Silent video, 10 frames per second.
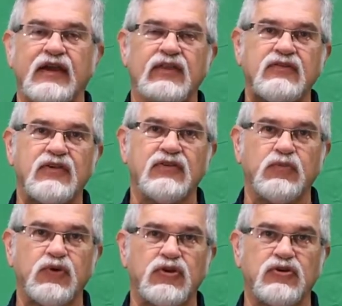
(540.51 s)
and this does a
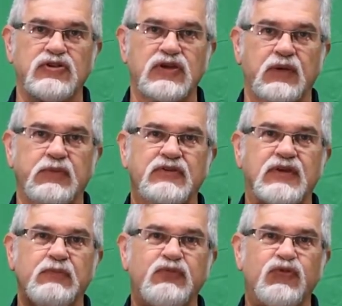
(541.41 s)
pretty good job,
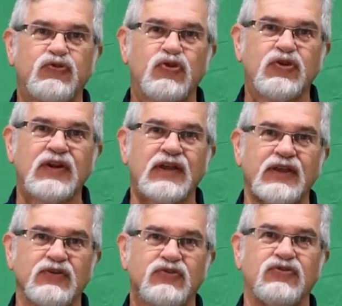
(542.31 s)
except for certain
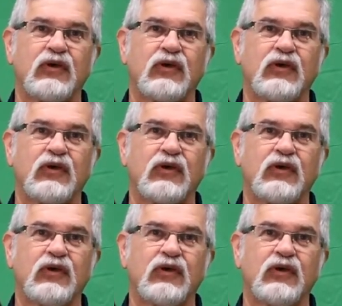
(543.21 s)
letters.